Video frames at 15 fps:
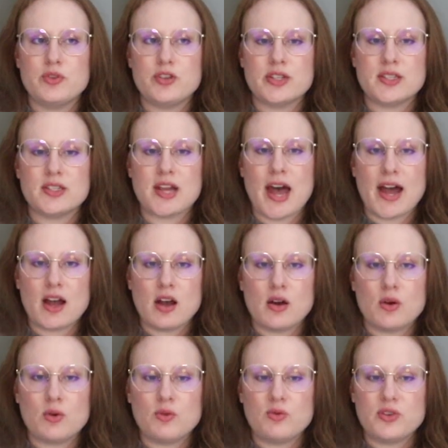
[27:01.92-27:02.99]
just
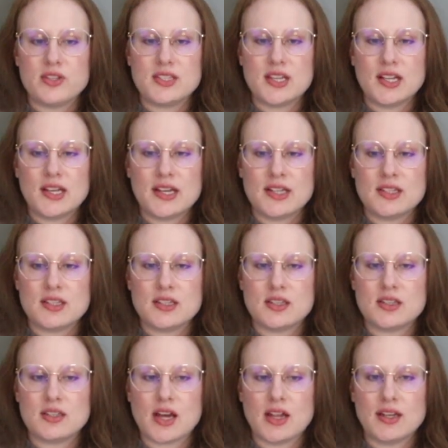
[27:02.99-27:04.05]
echo resilience,
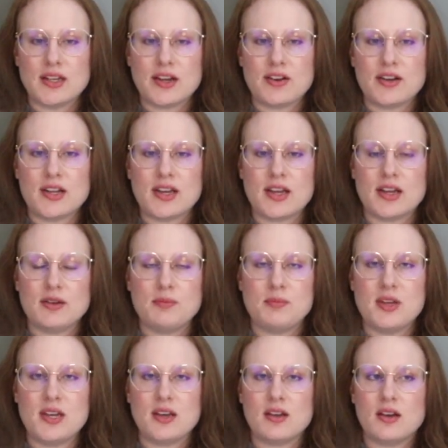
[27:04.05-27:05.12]
solidarity, and
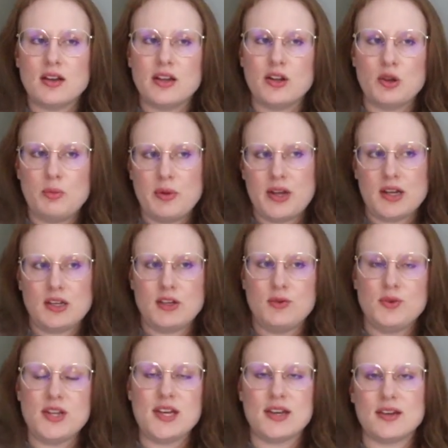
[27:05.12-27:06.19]
being a little bit
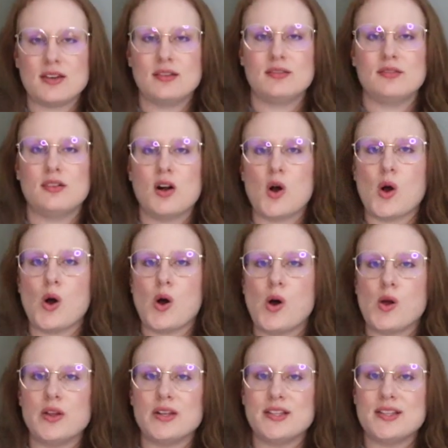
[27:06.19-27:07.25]
unique,
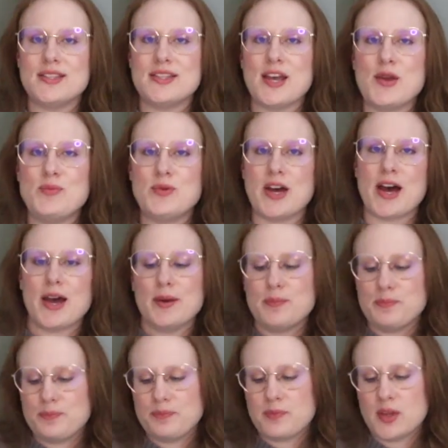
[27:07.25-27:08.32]
all at the same time.
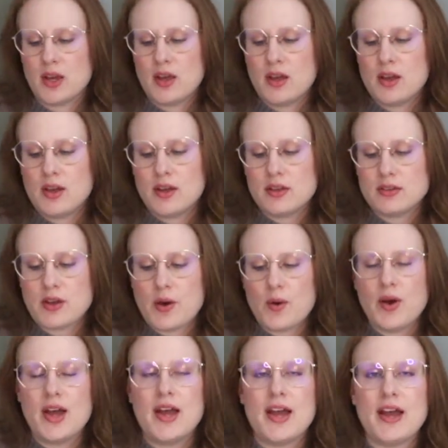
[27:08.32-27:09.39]

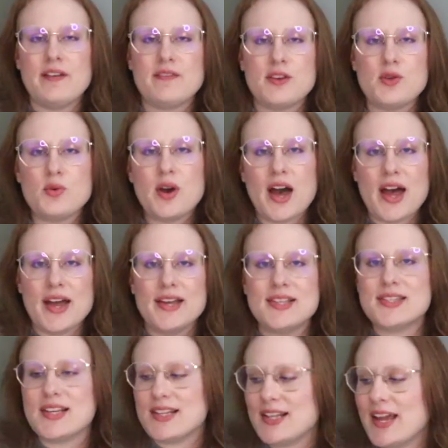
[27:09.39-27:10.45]
So, if you
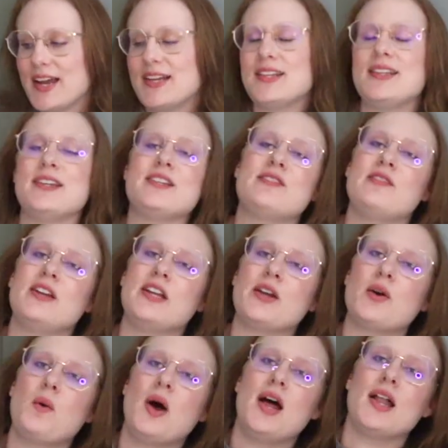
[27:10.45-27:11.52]
guys liked this
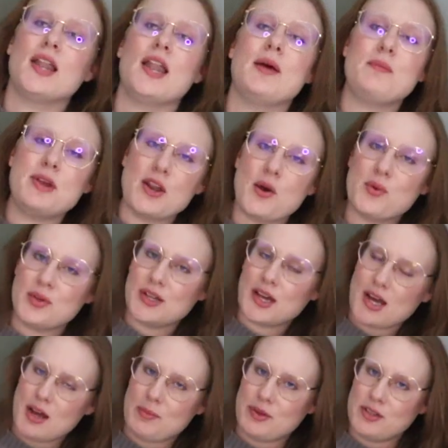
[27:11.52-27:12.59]
video, let me know in the
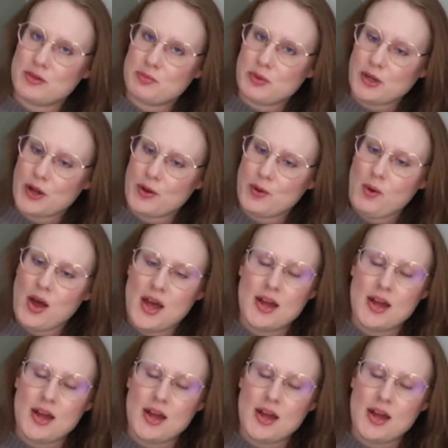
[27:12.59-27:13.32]
comments below.